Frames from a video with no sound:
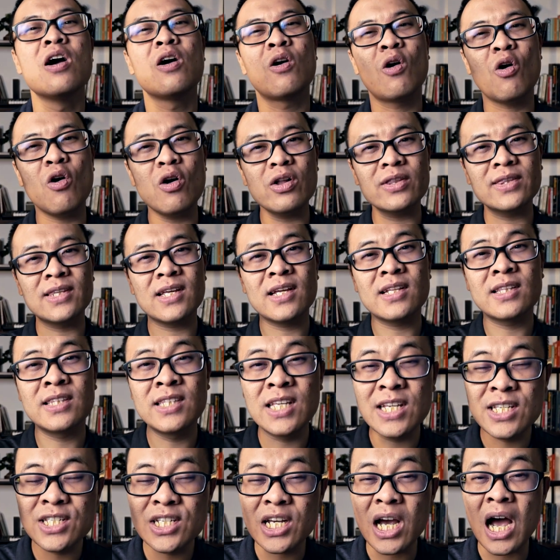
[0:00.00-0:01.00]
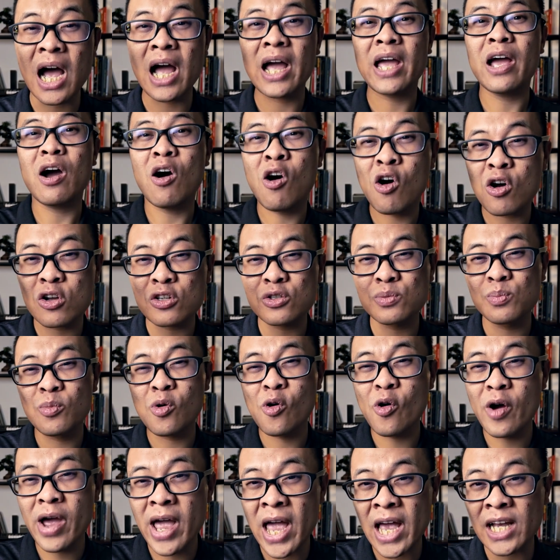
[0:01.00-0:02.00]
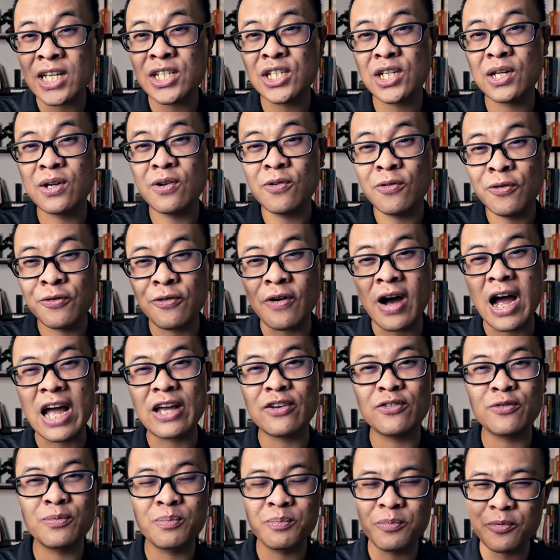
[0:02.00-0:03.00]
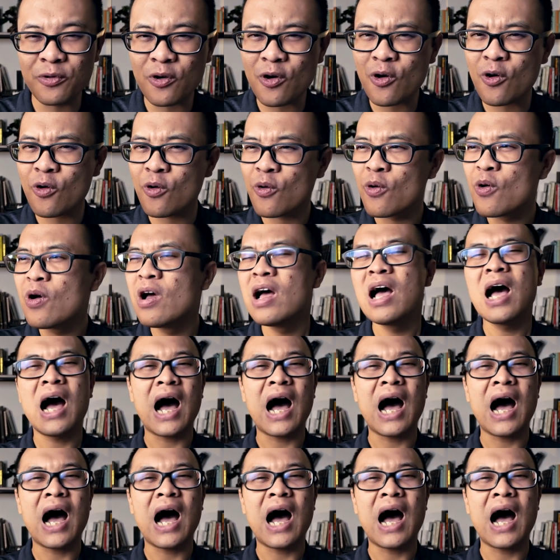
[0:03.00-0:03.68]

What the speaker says: called the DJI Osmo Action 5 Pro.